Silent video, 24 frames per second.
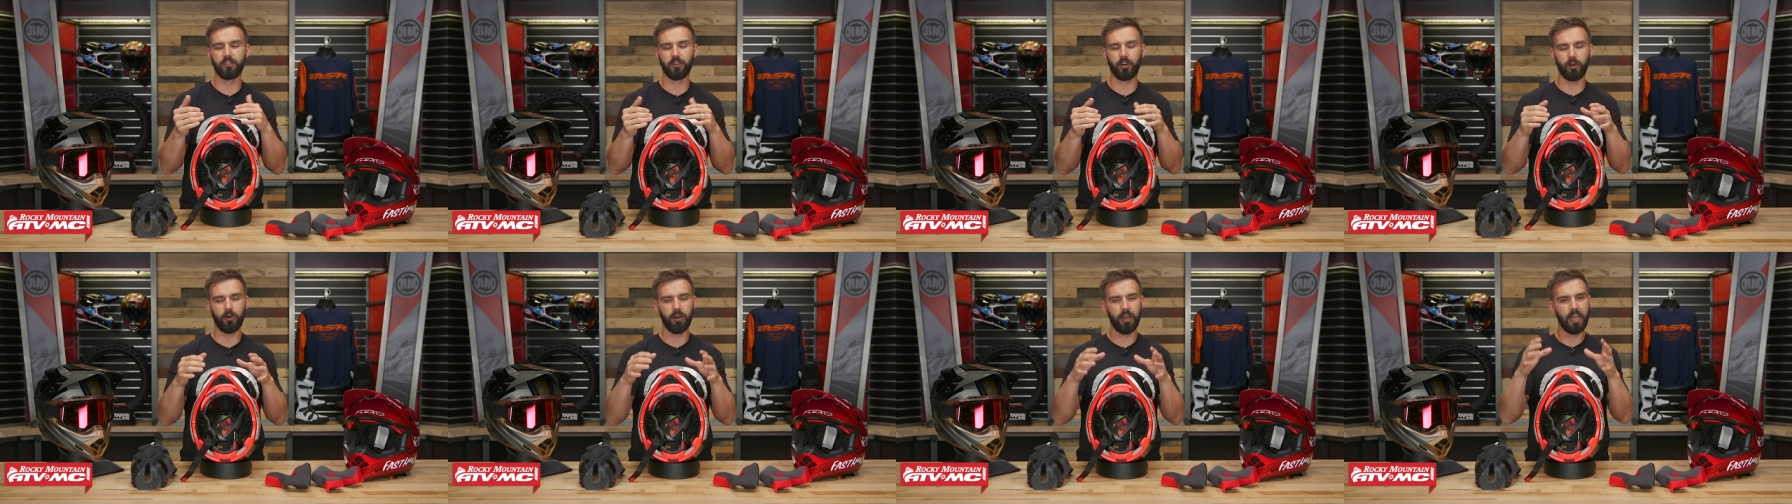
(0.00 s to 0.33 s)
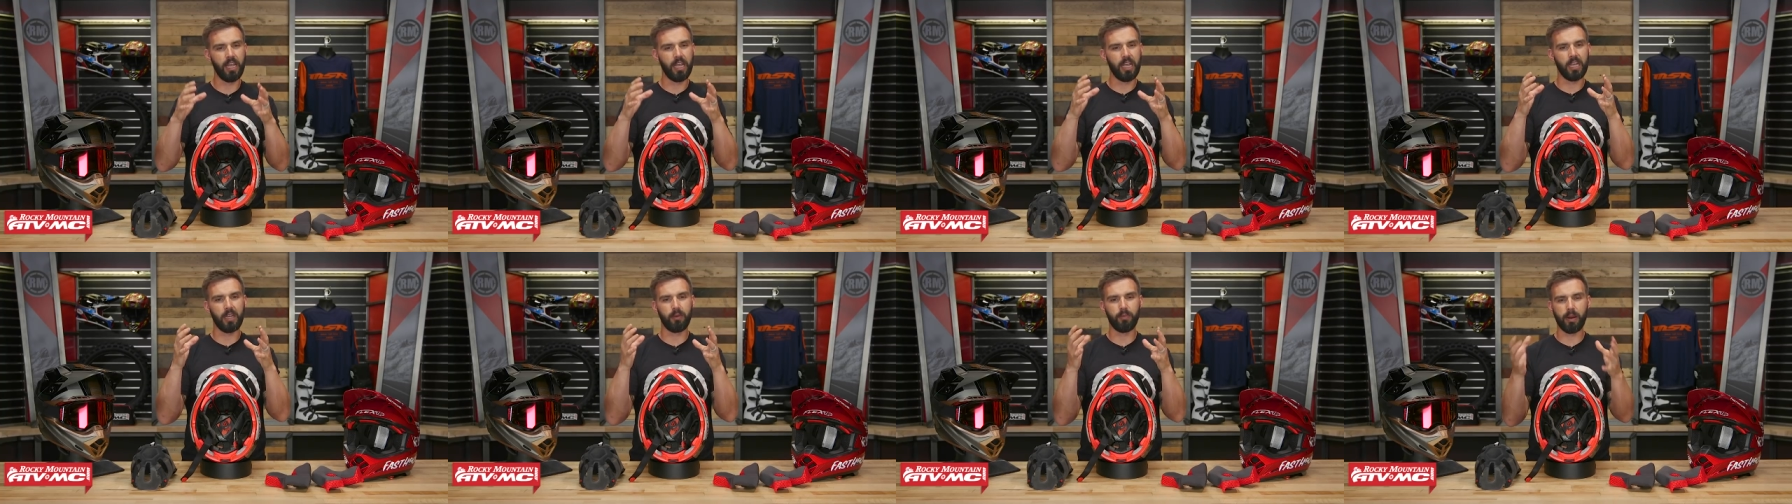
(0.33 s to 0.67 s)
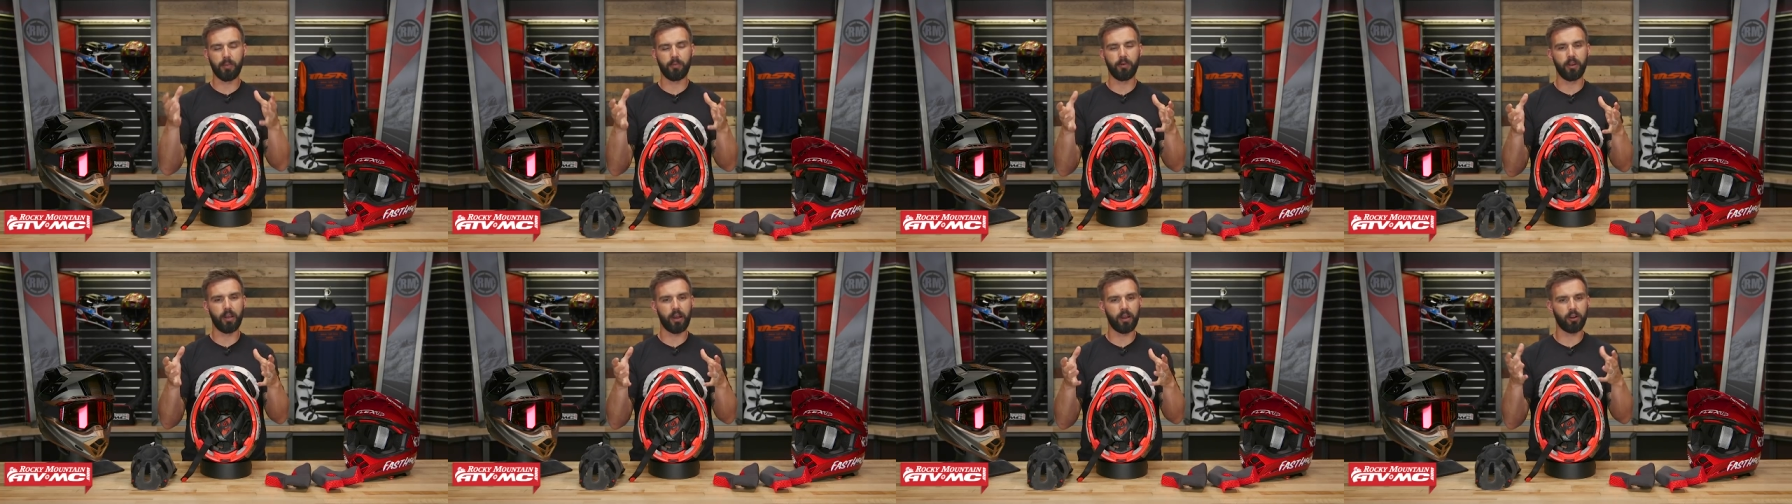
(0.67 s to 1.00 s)
so
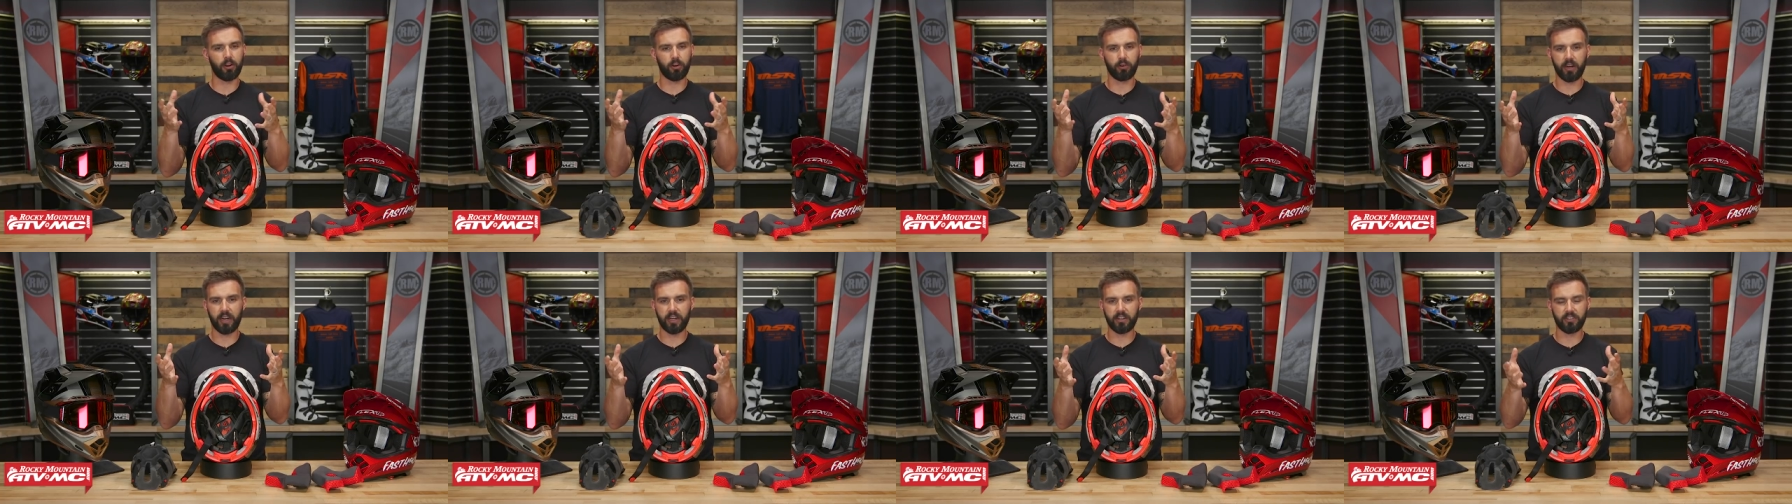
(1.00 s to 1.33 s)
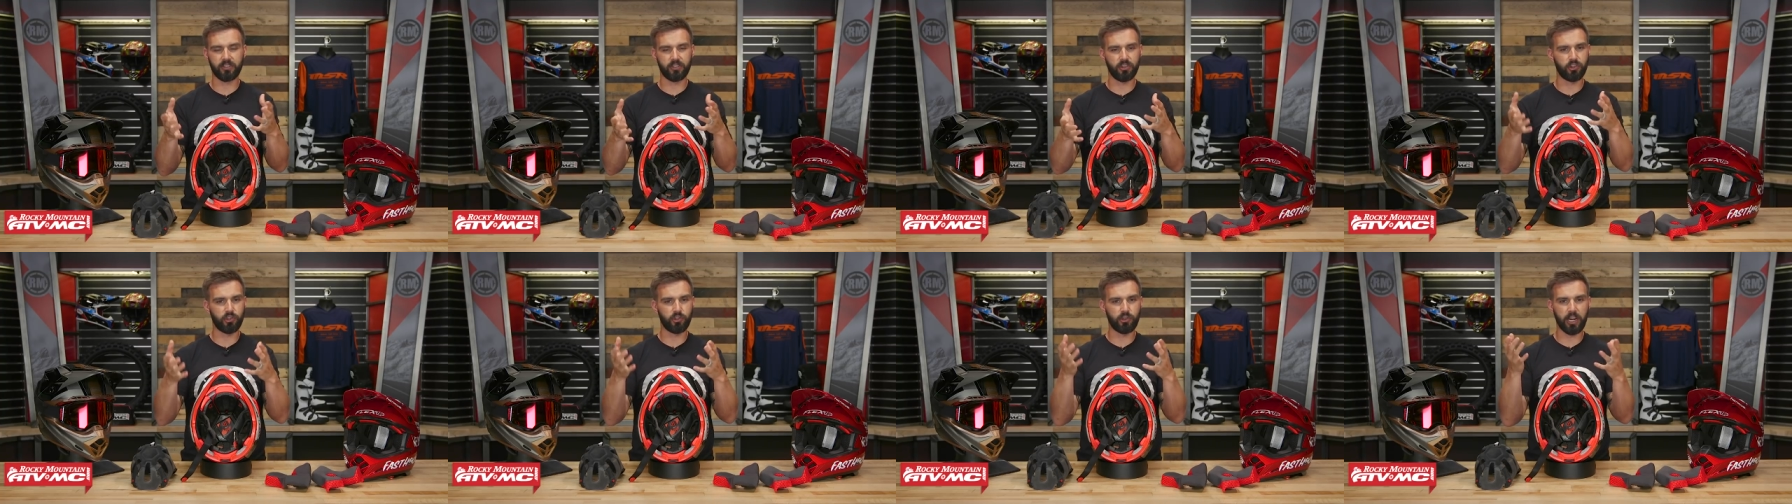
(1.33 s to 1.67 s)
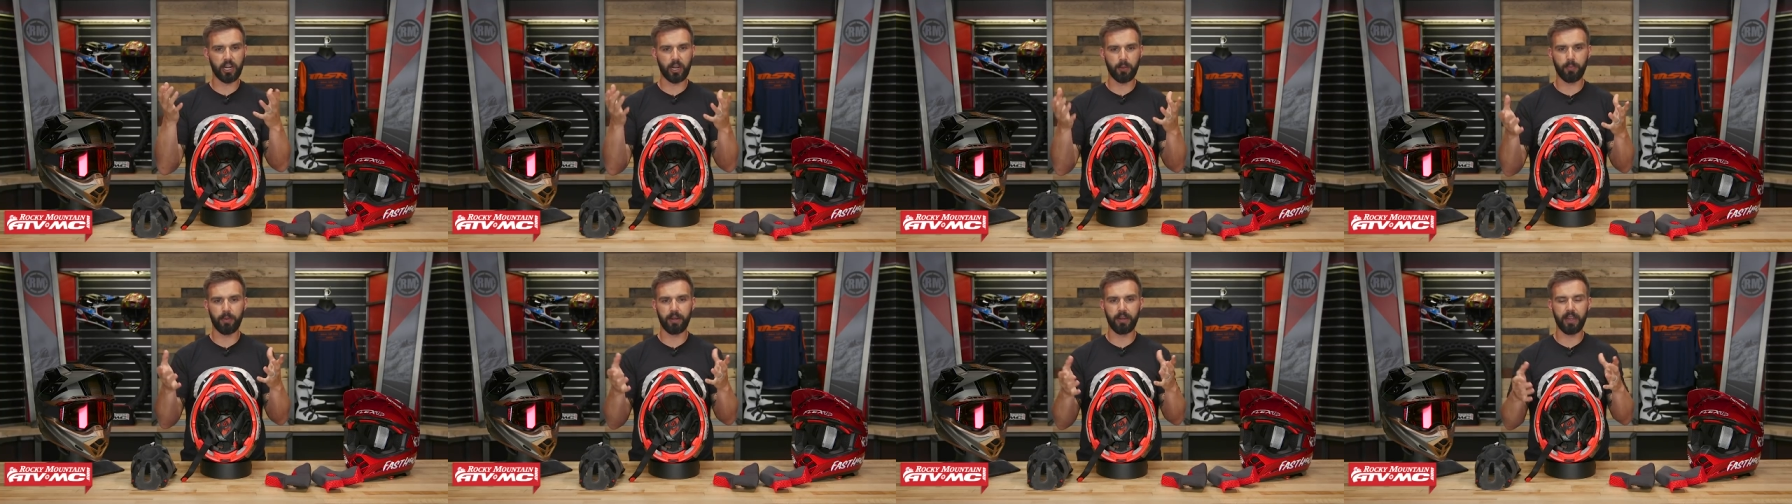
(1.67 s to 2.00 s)
remember, not all crashes are
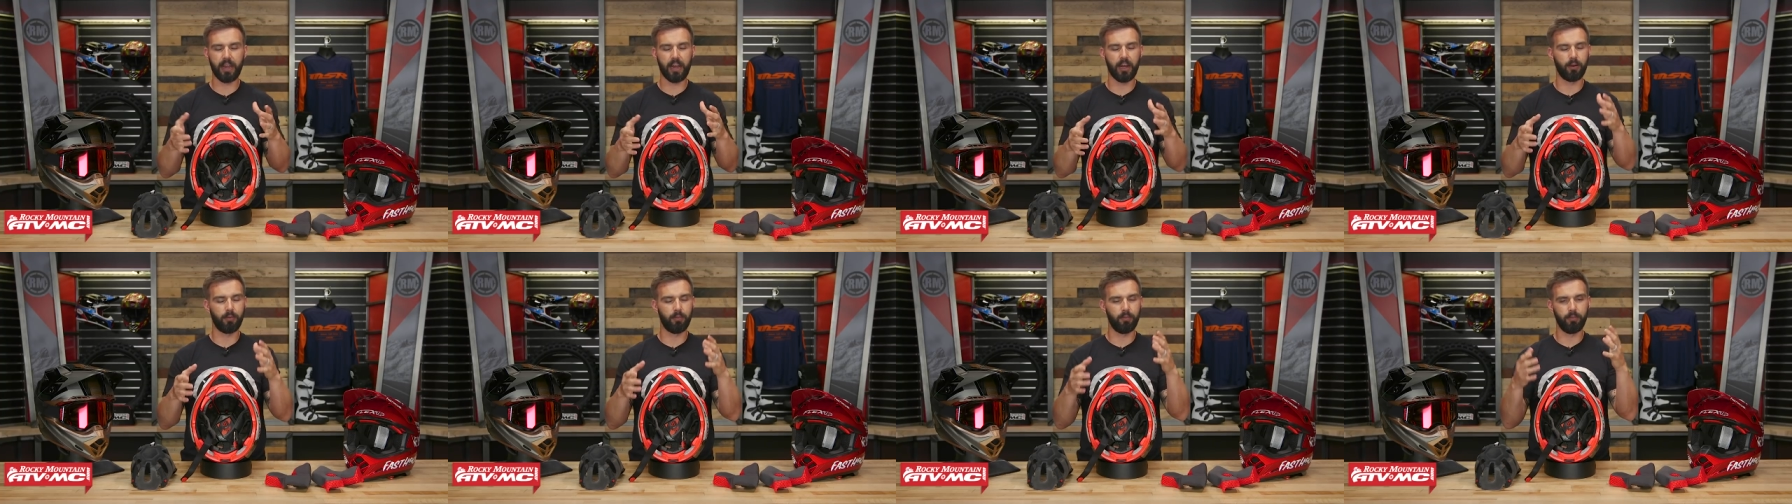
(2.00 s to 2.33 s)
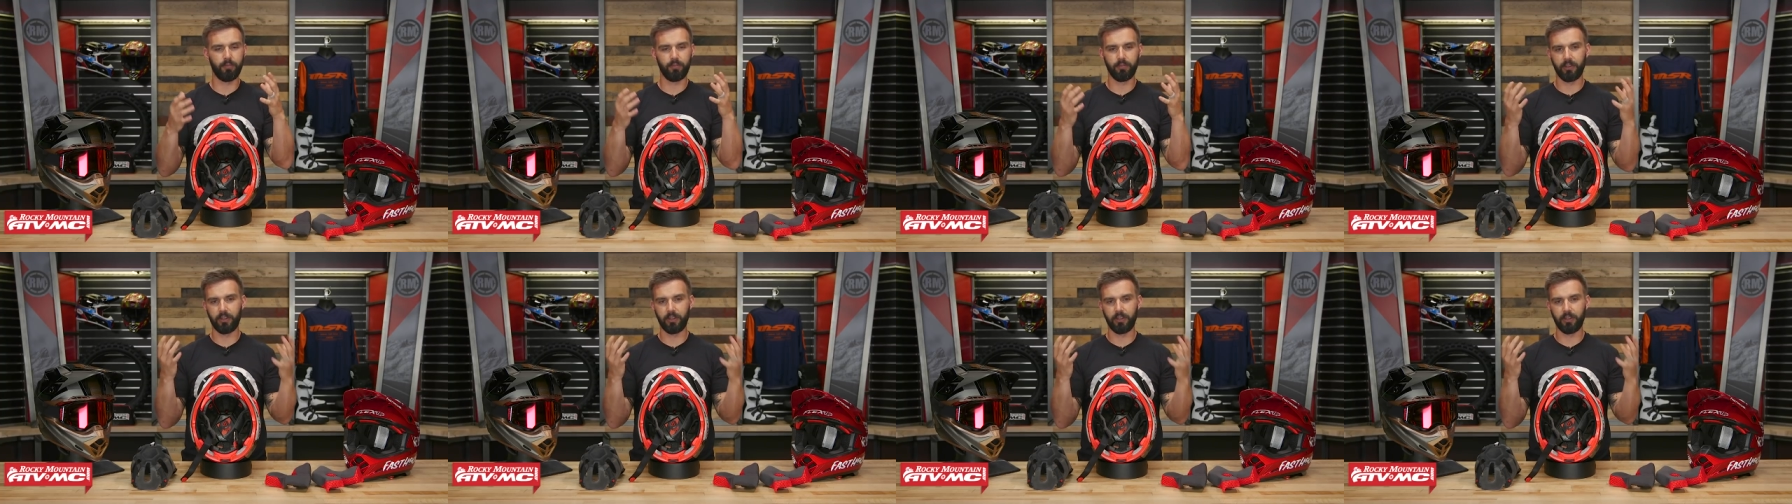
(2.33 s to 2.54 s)
straight up and down.